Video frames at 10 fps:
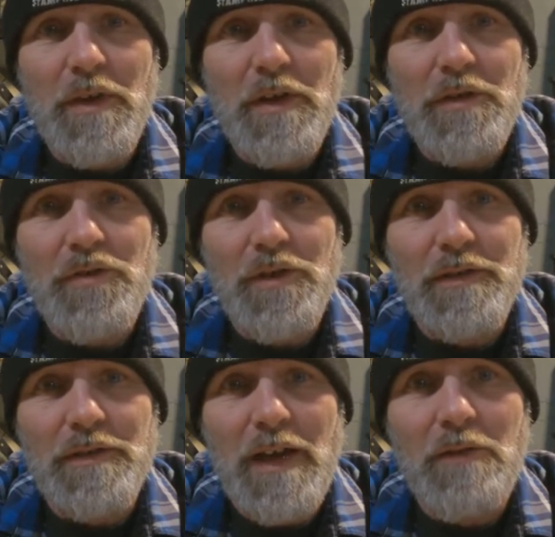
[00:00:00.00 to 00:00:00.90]
much,
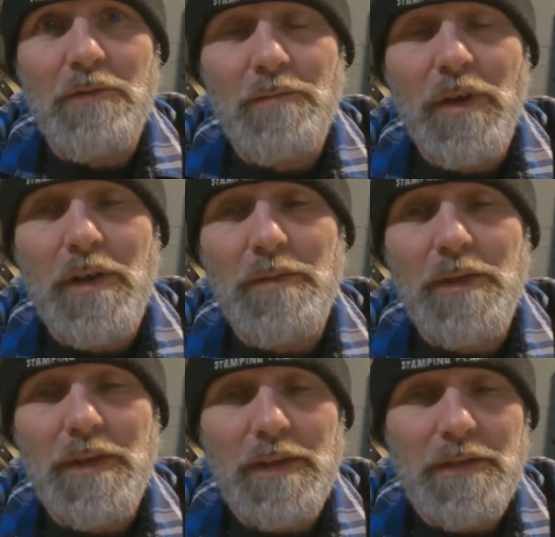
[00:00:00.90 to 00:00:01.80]
and out in
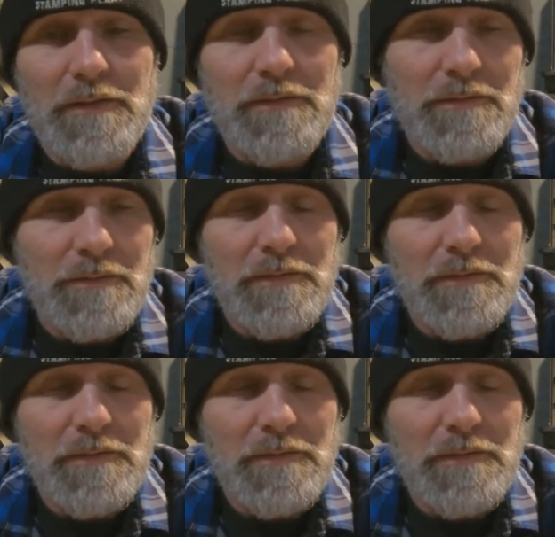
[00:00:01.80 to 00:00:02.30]
public, and